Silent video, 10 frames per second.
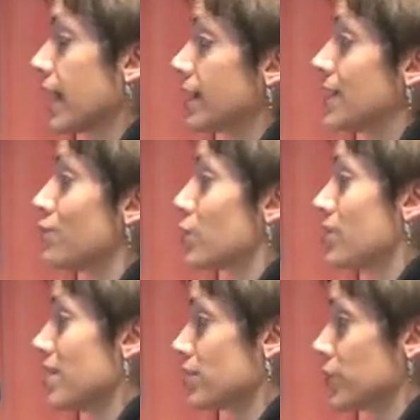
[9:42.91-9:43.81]
And even
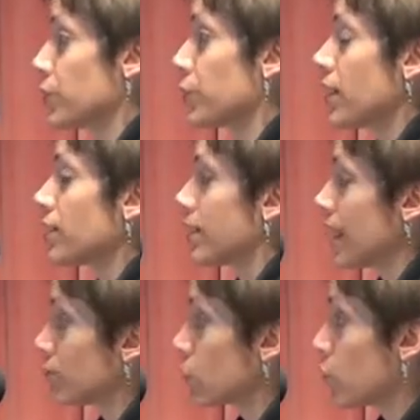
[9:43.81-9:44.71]
when they do, they
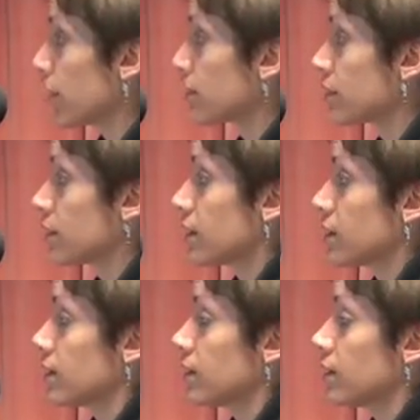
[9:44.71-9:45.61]
have quite
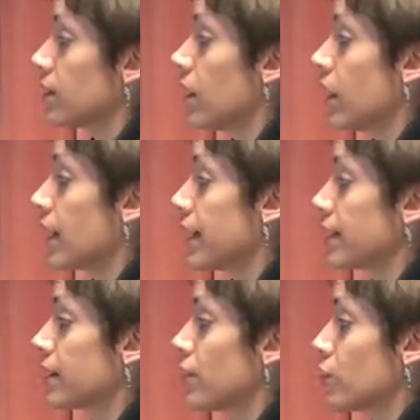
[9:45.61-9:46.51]
a
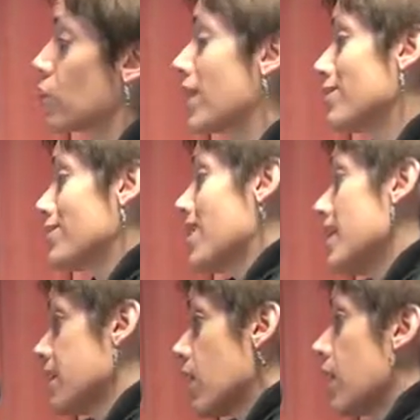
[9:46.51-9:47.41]
high rate of
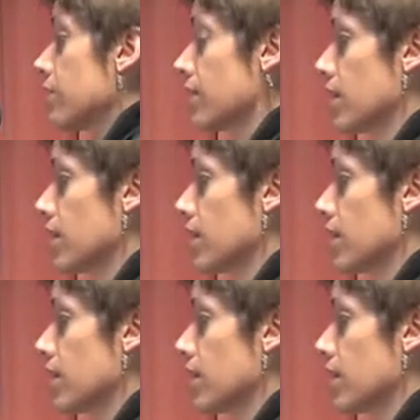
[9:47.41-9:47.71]
dying off.